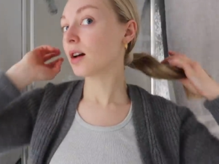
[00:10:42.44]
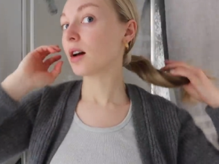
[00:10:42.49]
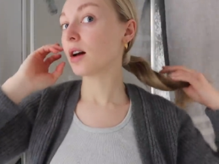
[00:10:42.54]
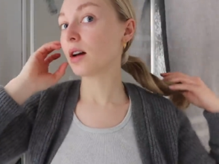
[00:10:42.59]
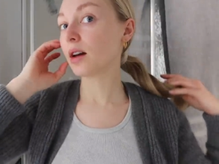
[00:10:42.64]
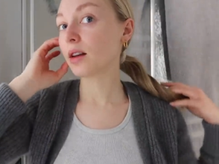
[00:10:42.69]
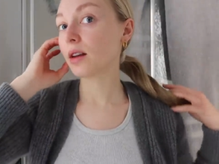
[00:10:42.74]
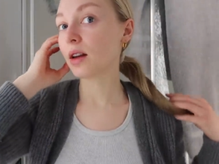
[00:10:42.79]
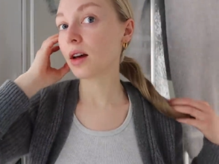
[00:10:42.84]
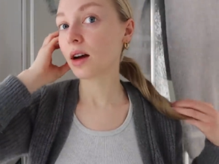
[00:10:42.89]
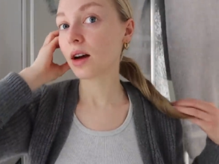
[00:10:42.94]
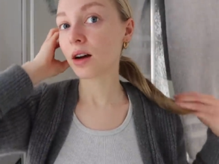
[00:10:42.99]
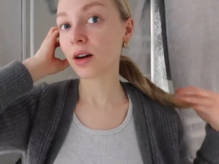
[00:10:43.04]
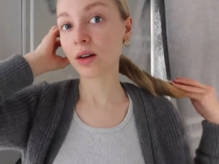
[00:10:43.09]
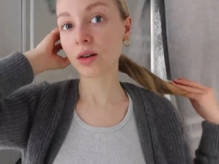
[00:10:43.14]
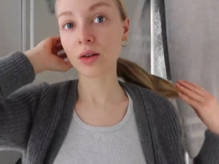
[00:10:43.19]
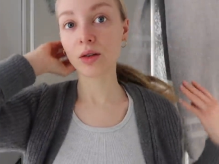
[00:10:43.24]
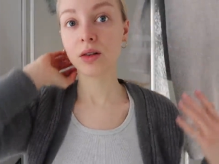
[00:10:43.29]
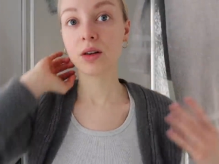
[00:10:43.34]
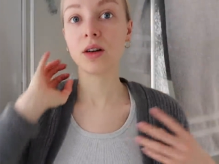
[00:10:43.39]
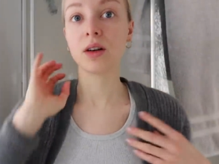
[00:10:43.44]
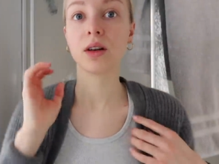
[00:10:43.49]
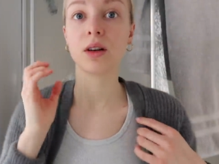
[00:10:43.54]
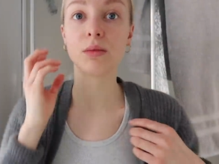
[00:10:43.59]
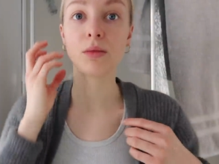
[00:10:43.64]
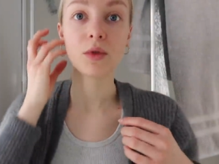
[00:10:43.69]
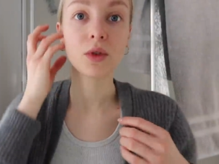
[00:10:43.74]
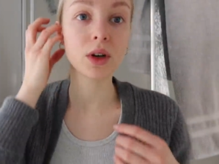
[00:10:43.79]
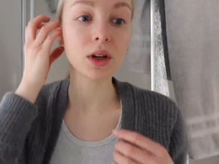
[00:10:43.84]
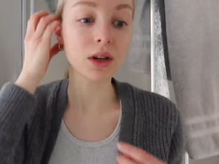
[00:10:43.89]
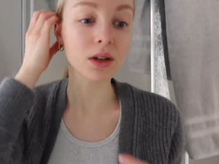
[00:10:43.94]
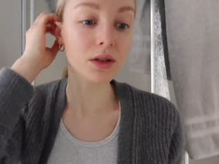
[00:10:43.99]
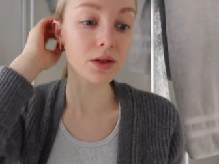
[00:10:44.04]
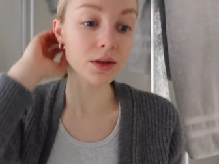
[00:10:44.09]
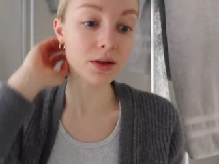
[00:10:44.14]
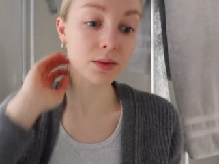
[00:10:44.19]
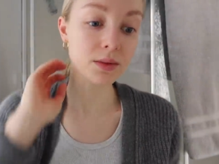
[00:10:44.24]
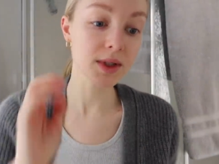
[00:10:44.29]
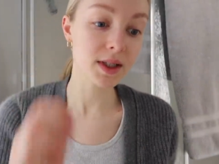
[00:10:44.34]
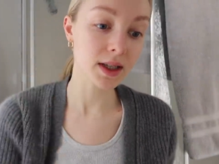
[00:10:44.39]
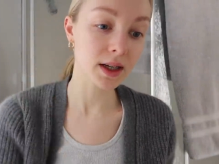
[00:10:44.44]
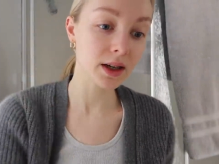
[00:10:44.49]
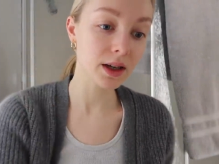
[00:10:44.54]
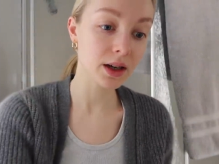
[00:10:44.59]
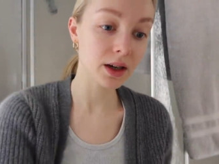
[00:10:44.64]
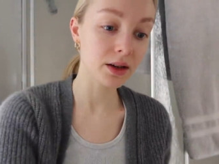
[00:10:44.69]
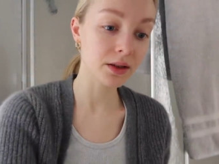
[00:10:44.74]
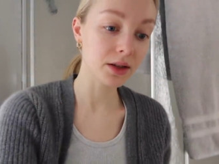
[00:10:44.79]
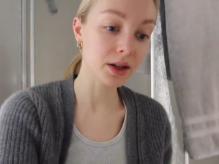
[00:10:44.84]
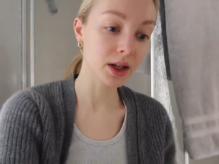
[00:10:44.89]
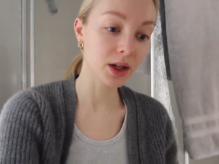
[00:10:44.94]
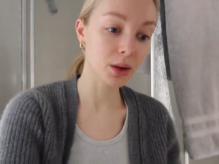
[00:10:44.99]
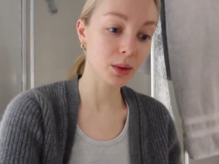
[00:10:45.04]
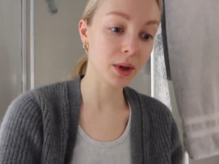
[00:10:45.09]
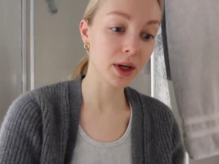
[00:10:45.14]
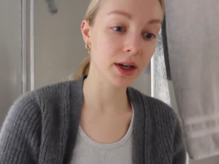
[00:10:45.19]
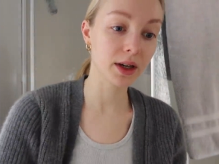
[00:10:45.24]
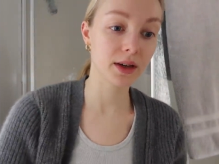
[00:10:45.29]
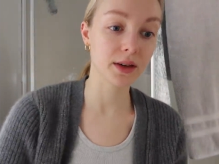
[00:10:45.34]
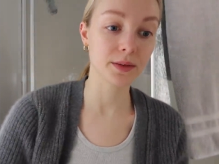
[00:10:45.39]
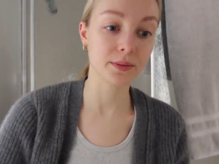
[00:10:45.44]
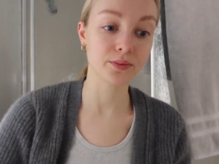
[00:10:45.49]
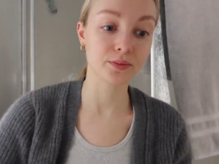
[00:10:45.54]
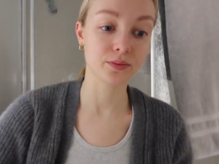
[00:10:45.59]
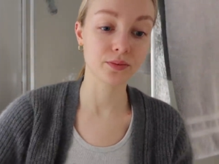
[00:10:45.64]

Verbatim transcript: and now I'm gonna do some skincare really quick